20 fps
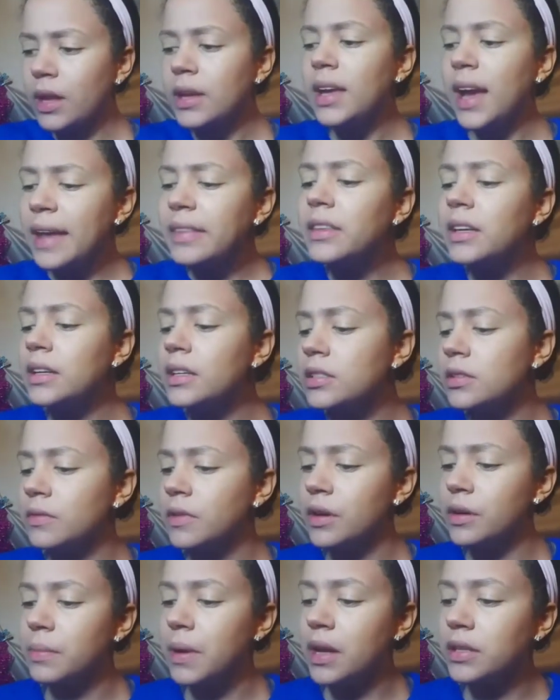I think he's a very
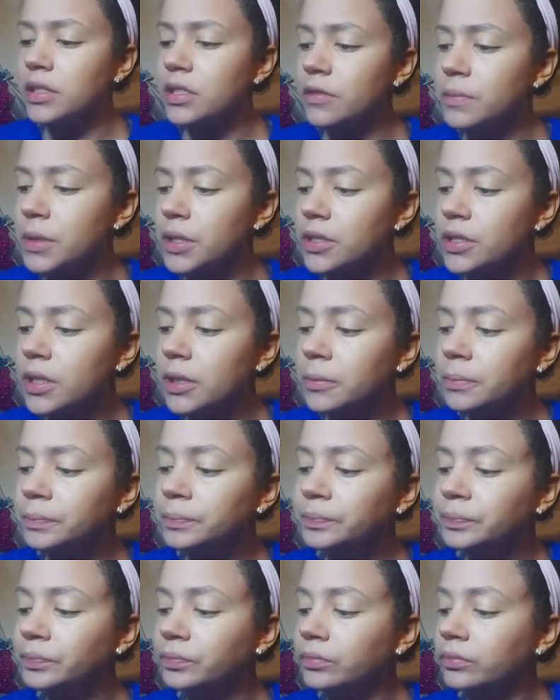positive person.
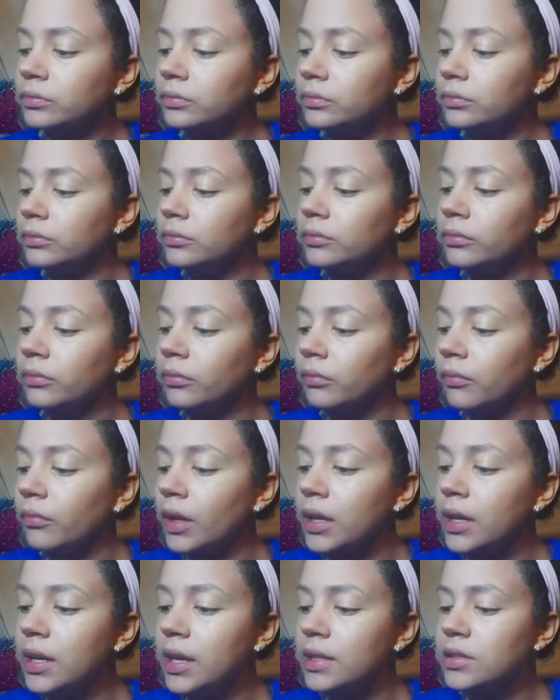He
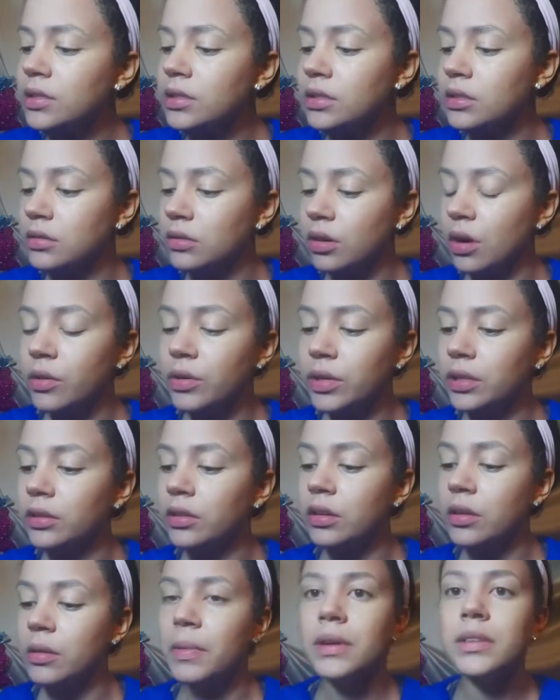gets thrown under the
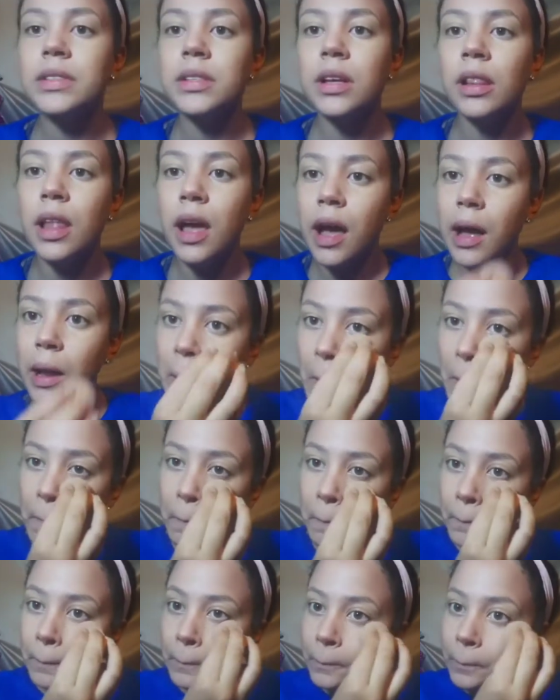bus a lot,
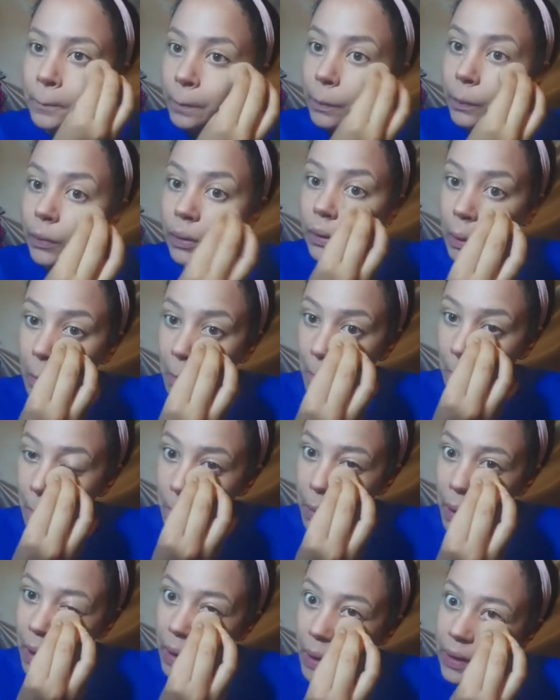
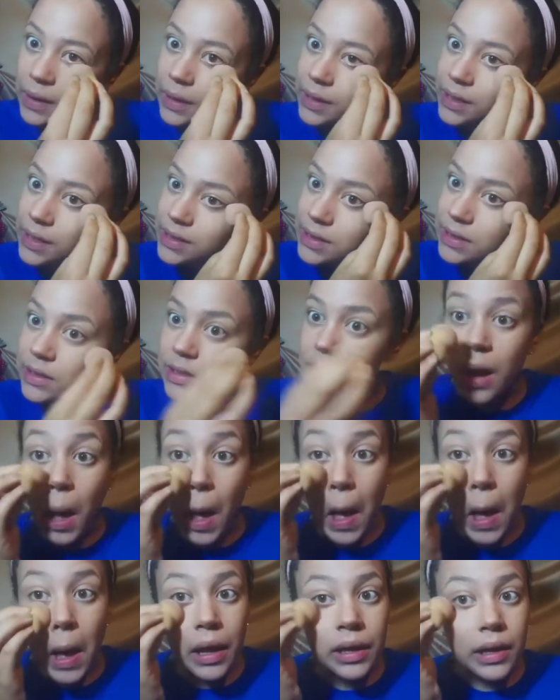but he's not
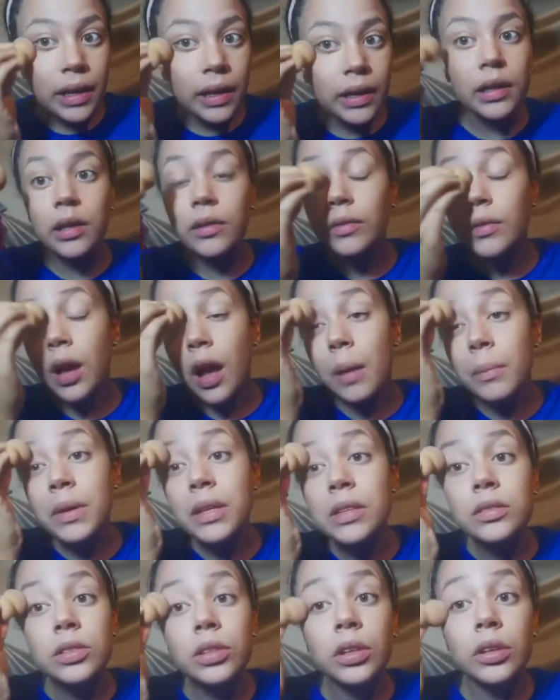a negative
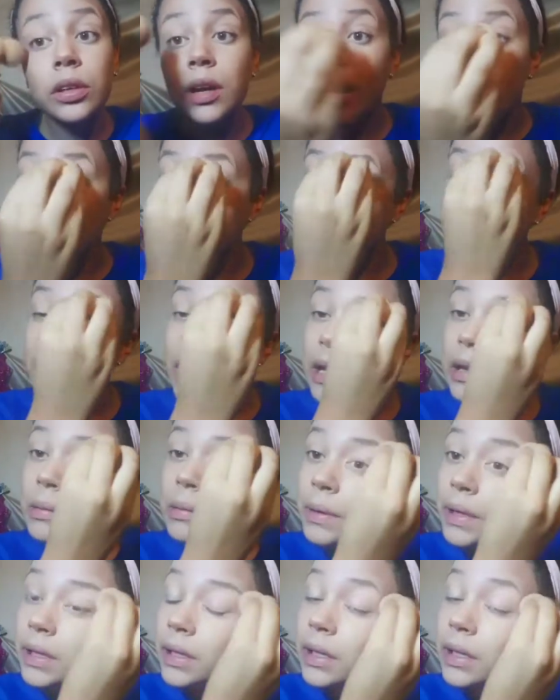commenter in my
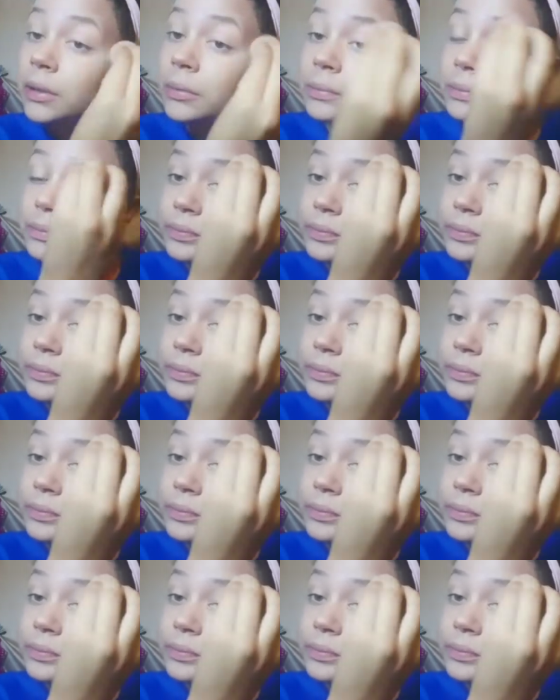opinion.